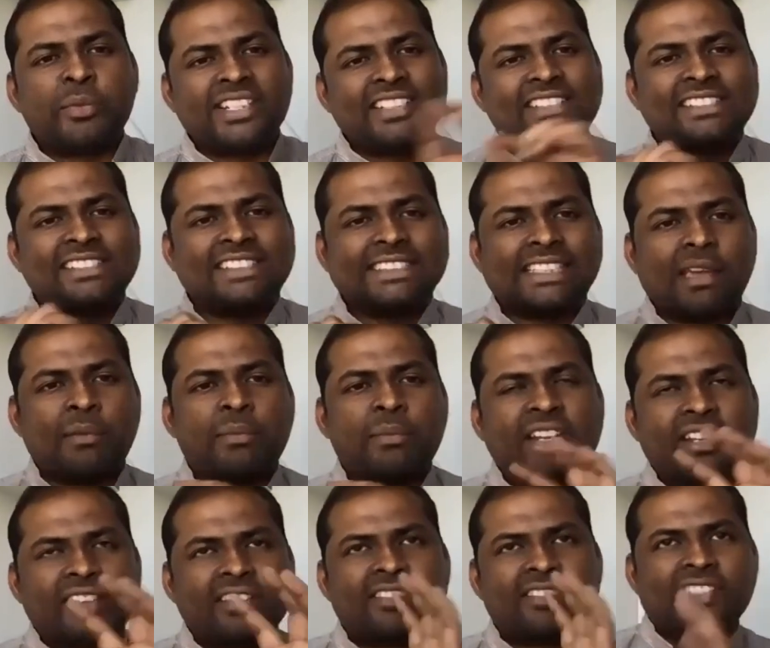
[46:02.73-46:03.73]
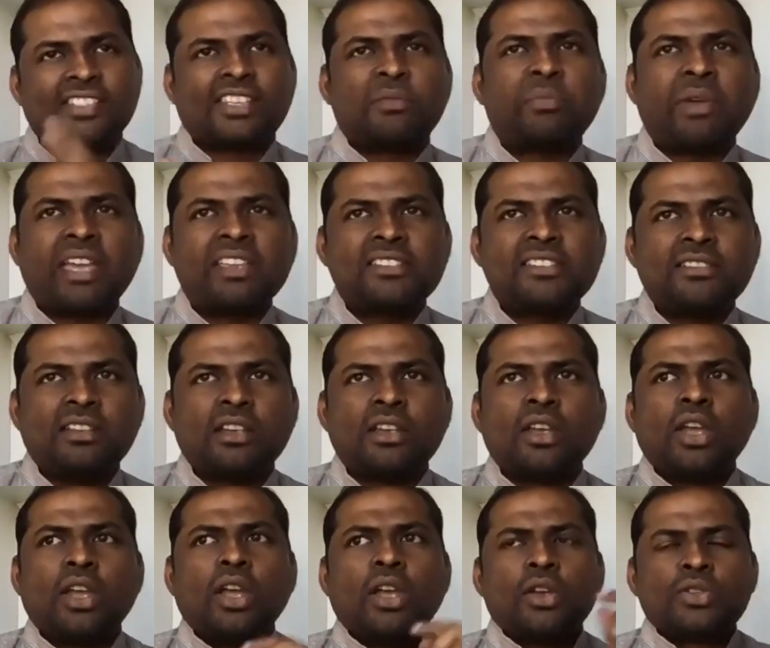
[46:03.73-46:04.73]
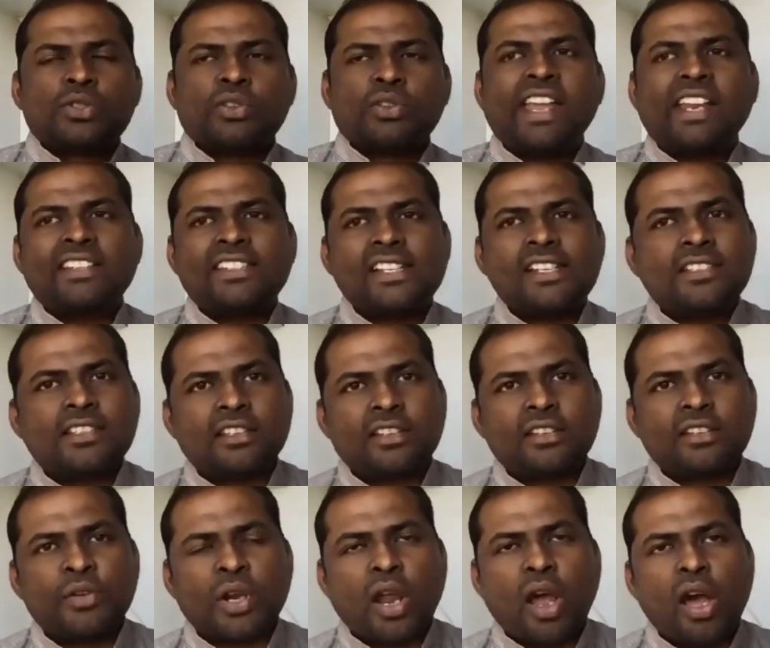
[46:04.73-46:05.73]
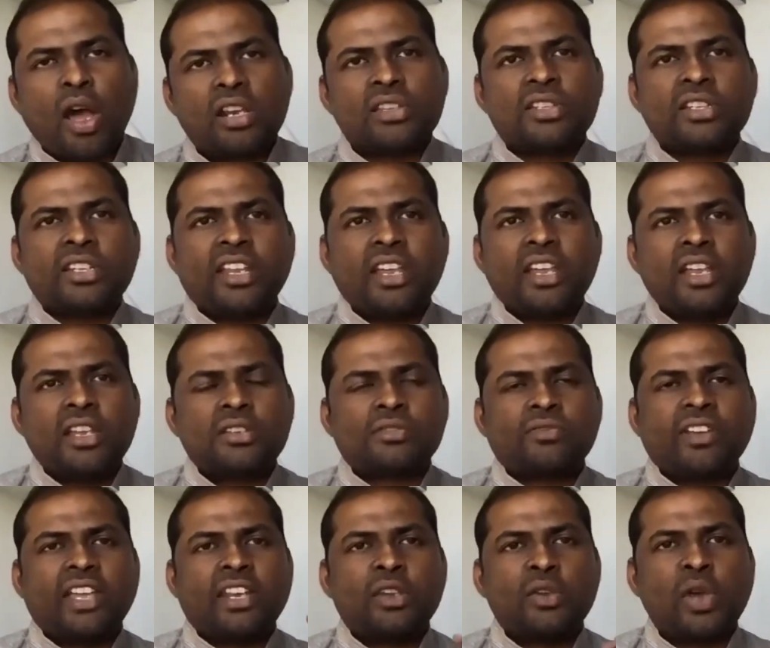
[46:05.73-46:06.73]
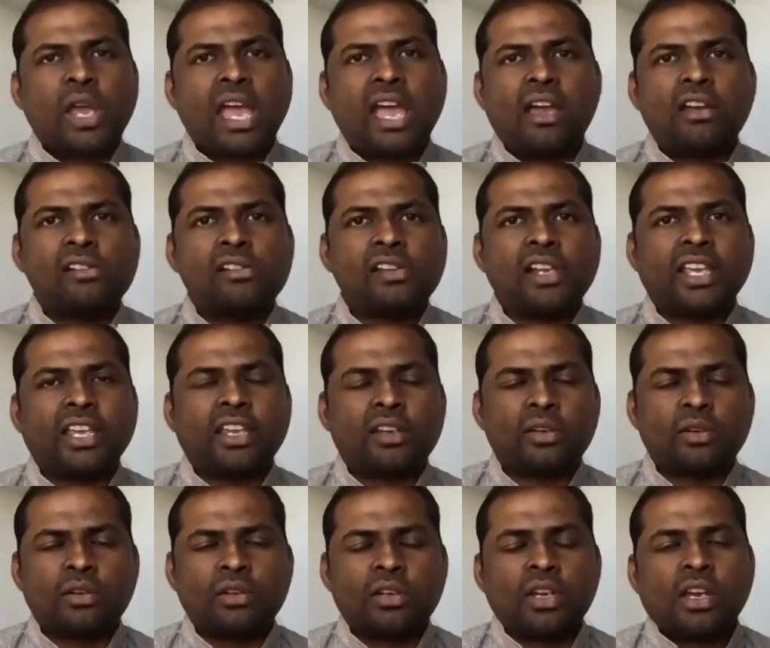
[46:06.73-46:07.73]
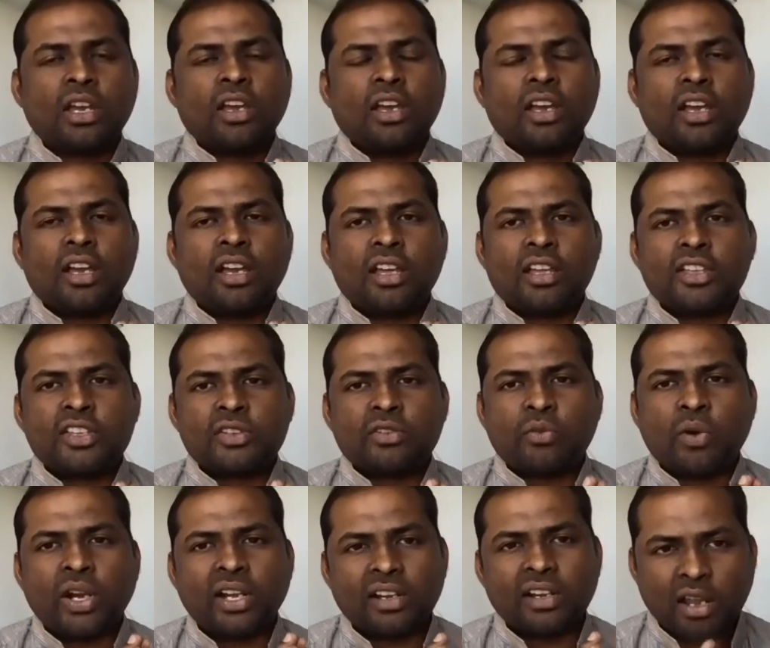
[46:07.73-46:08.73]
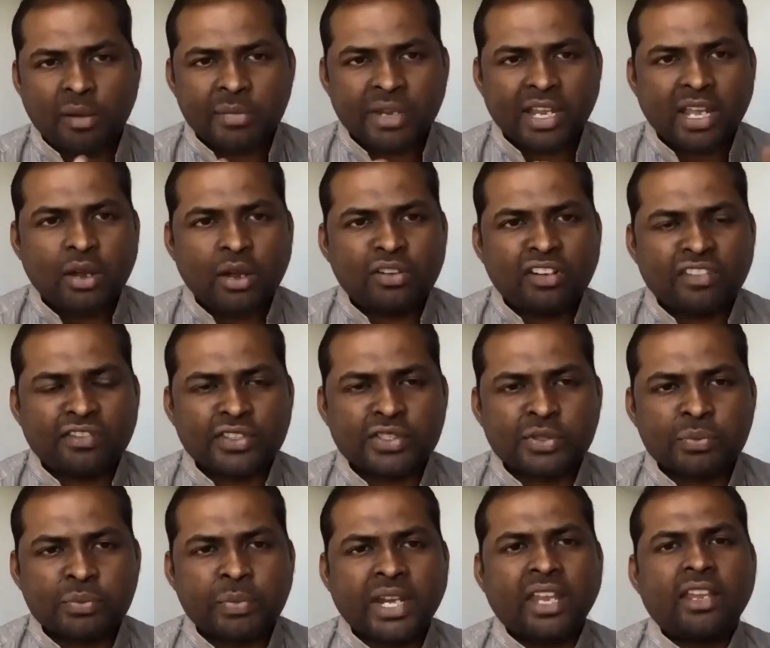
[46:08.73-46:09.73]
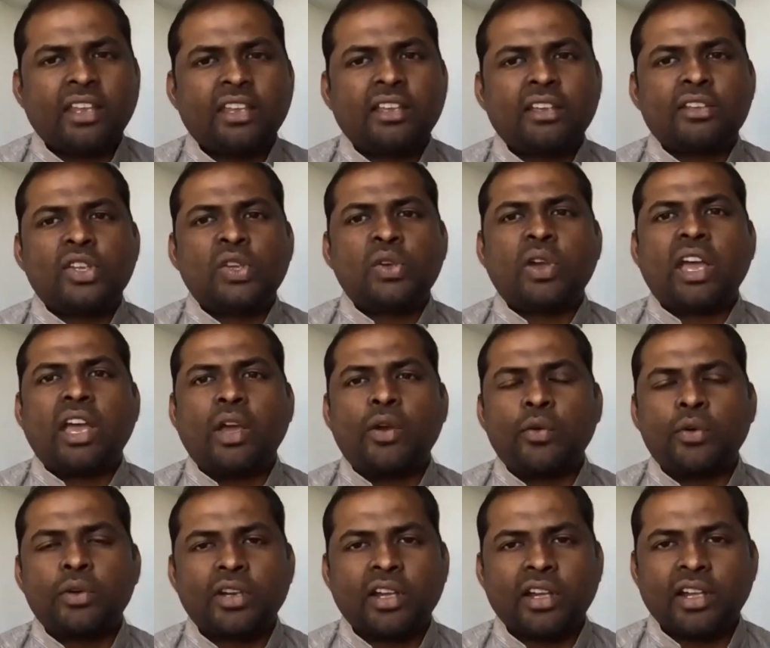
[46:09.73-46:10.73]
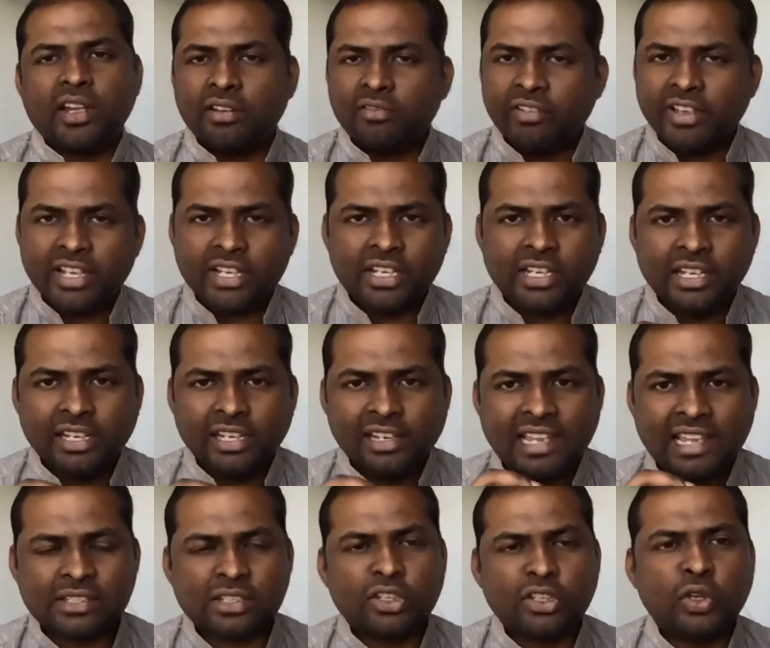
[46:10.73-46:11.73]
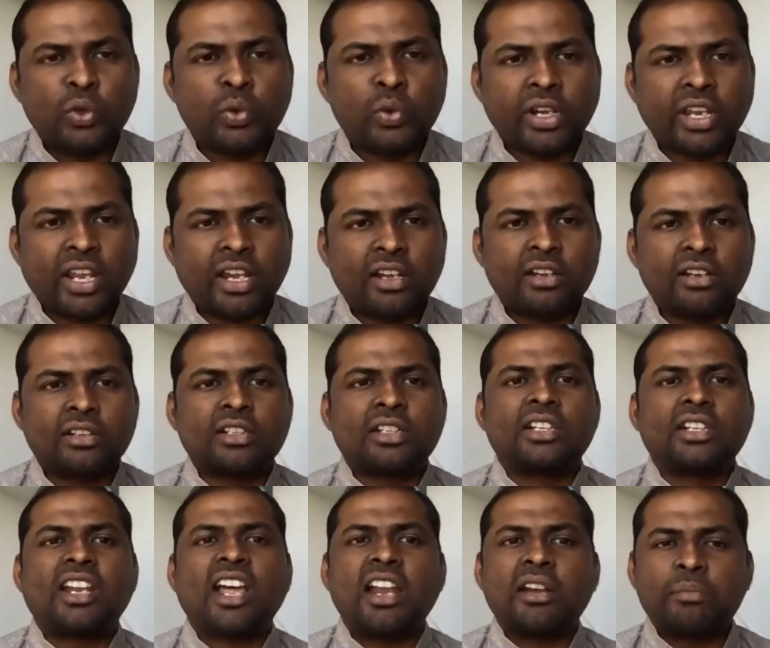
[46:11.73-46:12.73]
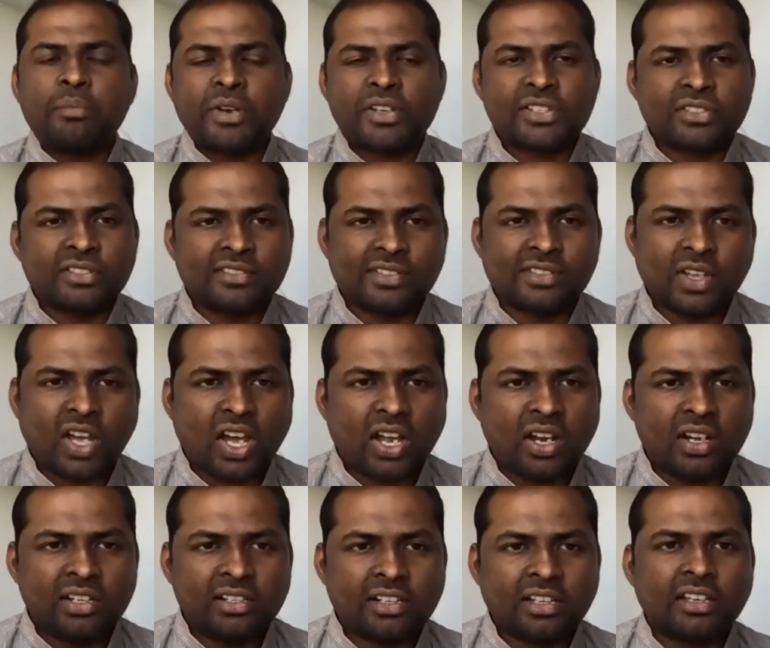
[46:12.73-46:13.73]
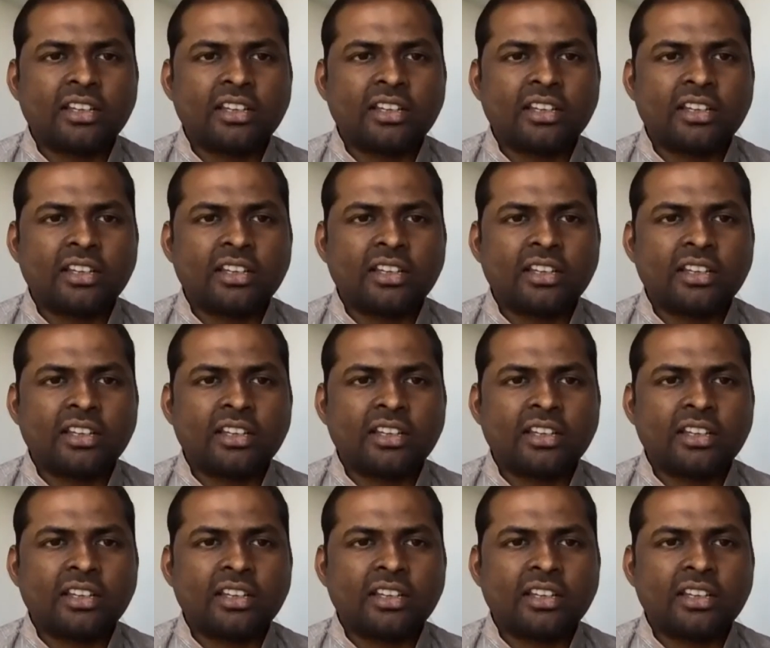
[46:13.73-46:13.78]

this is happening. Just imagine. So where there is a river originates, where you have like you know, uh, water coming out of a spring, you have very less nutrient, not much salt.